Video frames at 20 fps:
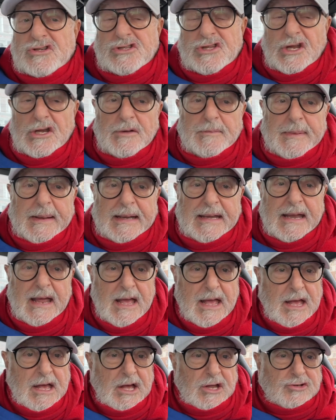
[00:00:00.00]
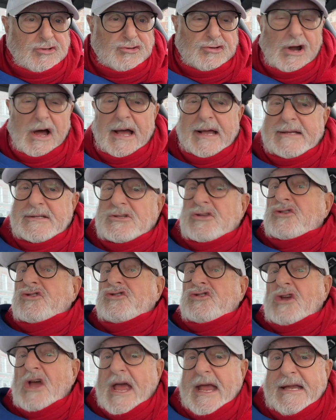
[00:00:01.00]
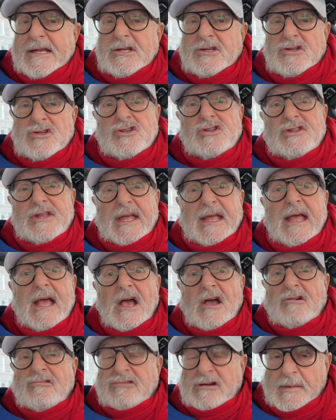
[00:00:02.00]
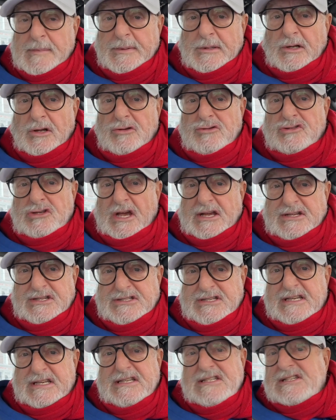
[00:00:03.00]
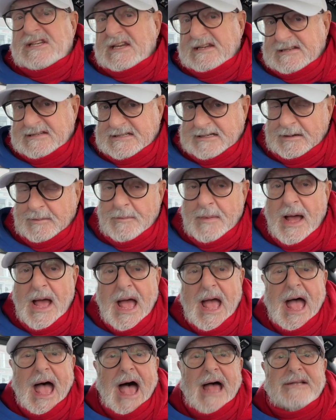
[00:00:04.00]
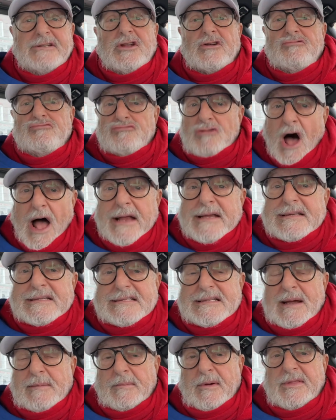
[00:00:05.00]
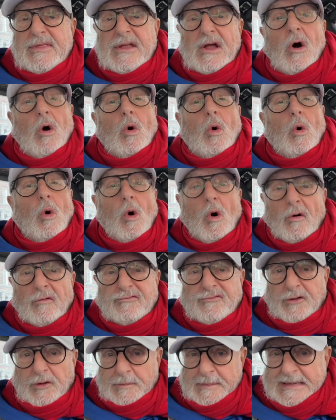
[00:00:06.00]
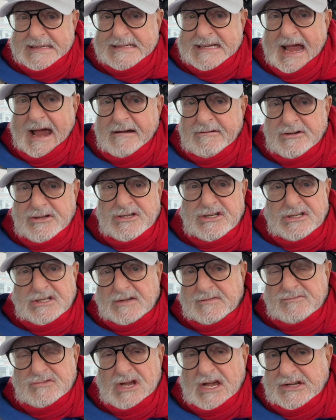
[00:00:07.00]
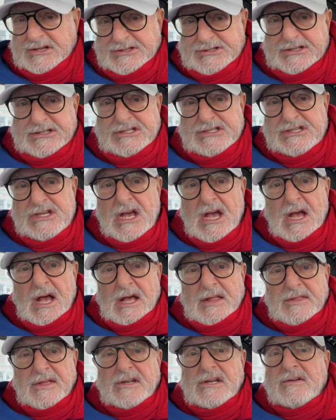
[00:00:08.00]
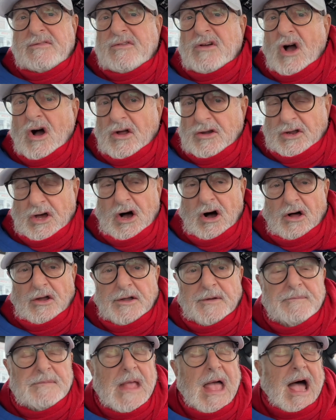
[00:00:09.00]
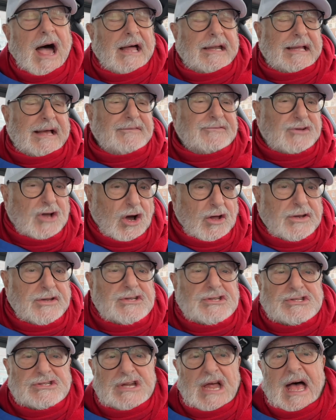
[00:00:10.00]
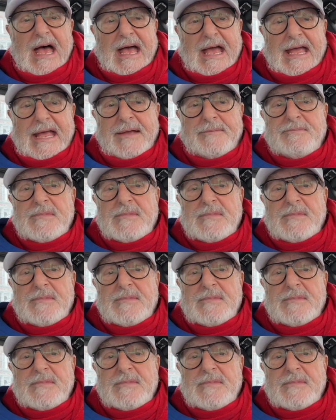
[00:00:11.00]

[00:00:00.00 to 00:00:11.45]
that have been trying to change the criminal justice system and to right some of the awful miscarriages of justice that have gone on. And I've got to say,